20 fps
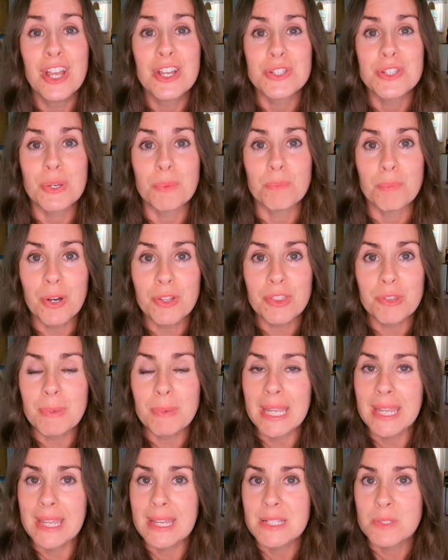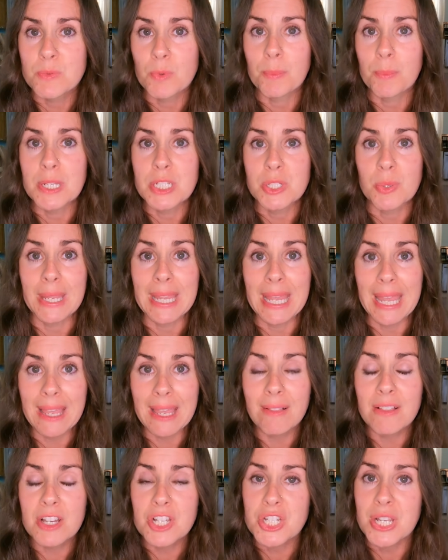So both of my kids will be doing
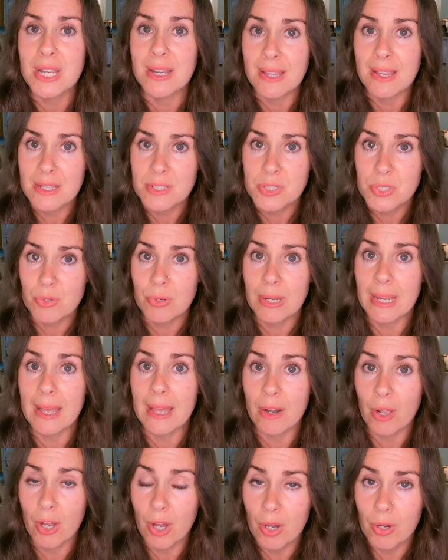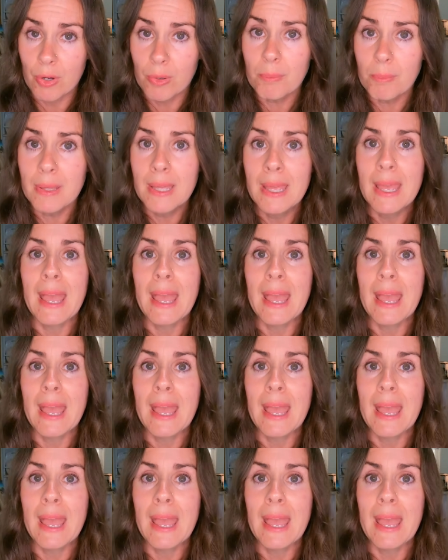English and history at home,